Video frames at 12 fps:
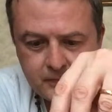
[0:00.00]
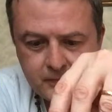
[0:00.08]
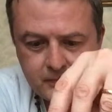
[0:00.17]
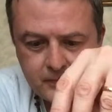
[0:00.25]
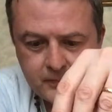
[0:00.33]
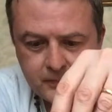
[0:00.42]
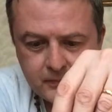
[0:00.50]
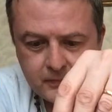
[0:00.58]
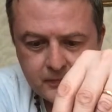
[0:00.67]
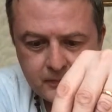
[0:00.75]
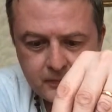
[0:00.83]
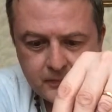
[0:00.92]

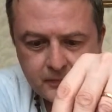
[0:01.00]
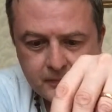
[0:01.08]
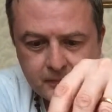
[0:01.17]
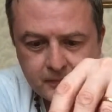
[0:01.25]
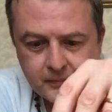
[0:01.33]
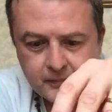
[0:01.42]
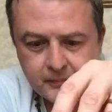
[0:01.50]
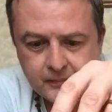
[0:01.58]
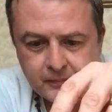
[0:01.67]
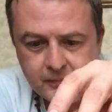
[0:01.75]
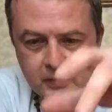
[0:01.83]
(silence)